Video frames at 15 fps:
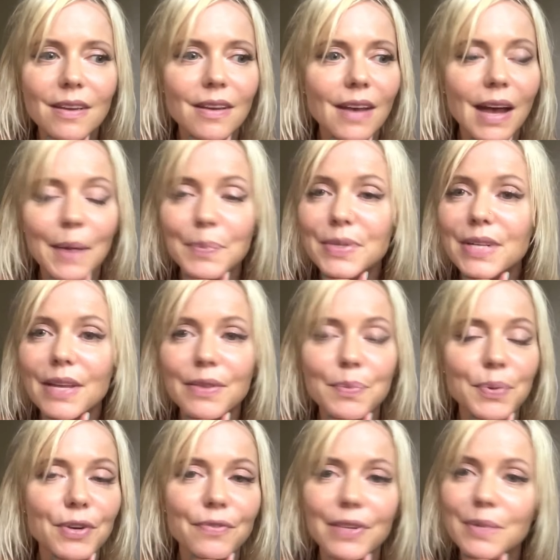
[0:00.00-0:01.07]
happened at the
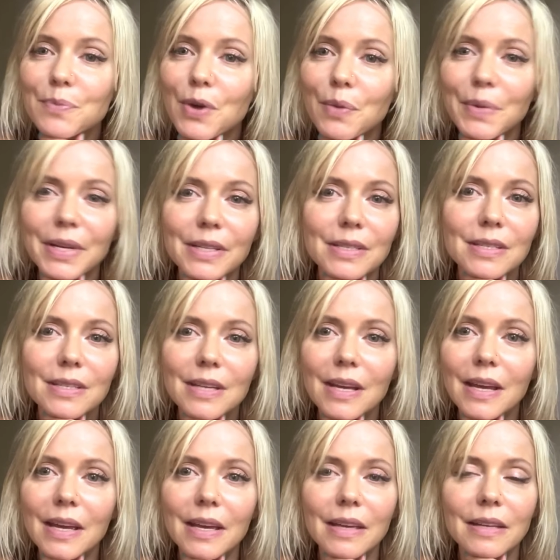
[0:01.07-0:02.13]
perfect moment,
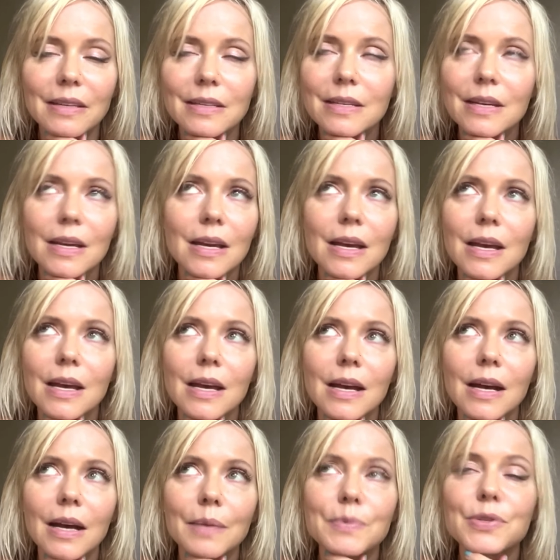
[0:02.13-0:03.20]
and
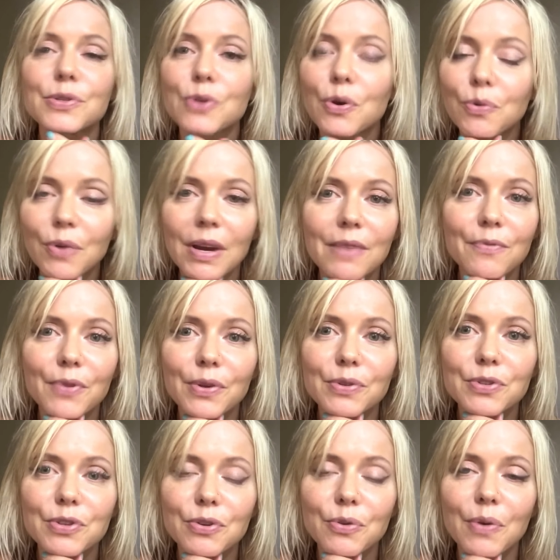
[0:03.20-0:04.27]
I'm so grateful
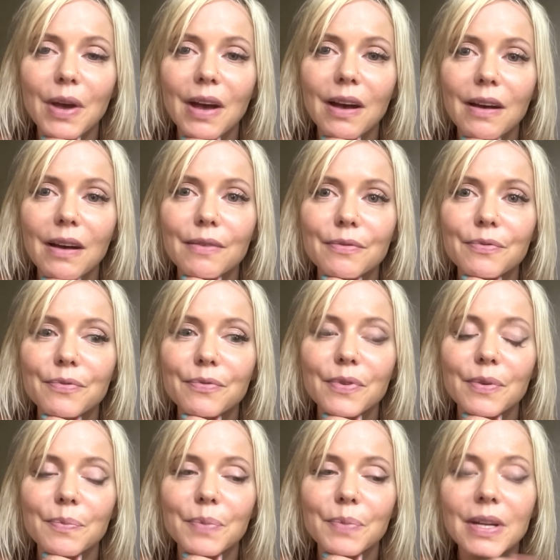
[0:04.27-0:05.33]
to have
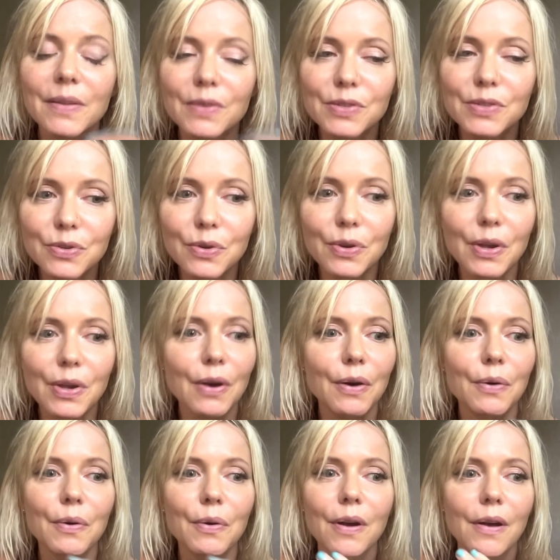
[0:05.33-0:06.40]
been in the
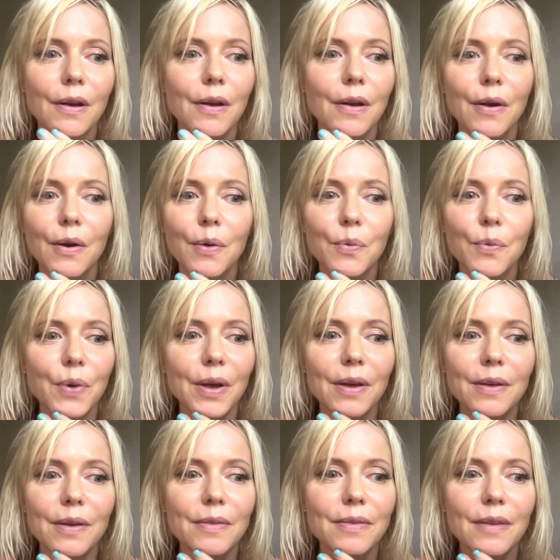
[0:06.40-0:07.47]
studio
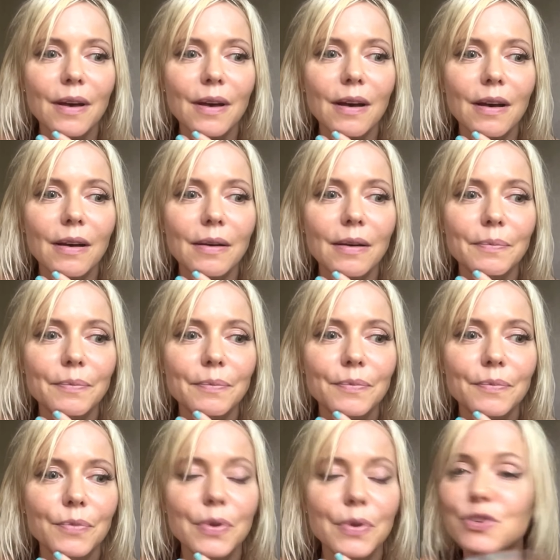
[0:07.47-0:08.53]
with
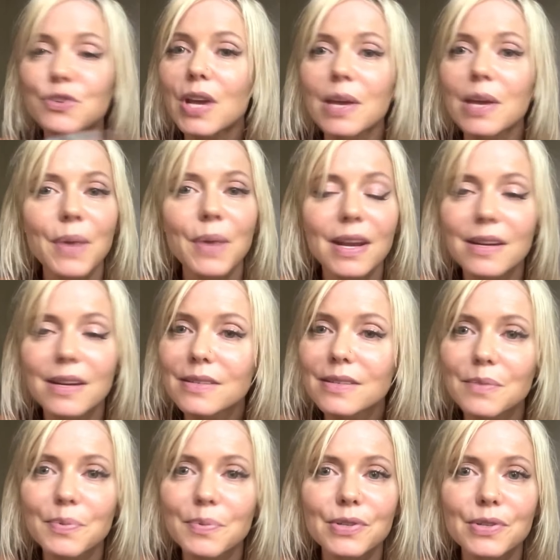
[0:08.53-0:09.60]
Jake Pace,
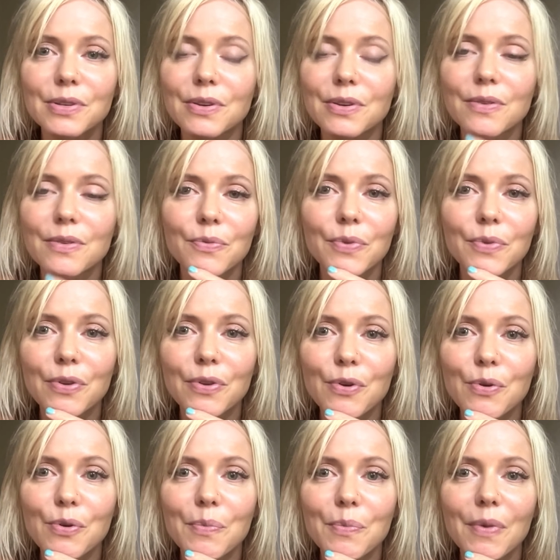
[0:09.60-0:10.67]
the person with
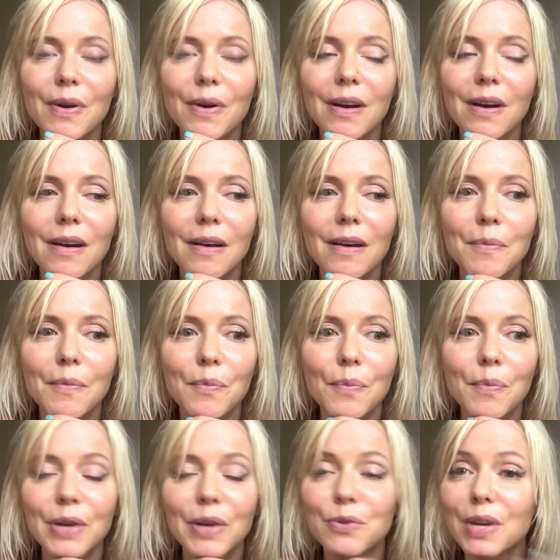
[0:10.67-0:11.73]
whom
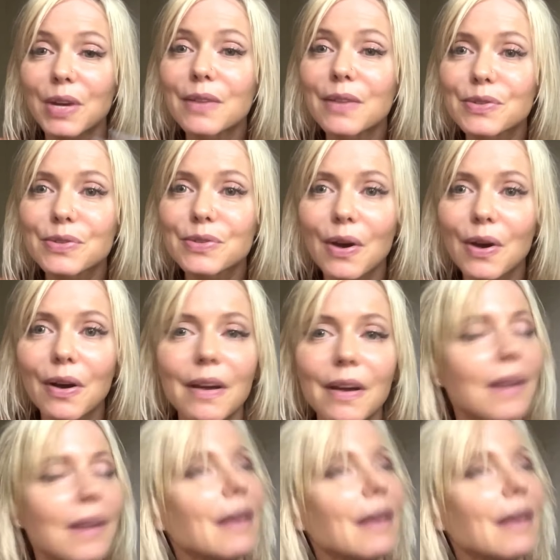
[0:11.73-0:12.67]
I created the song.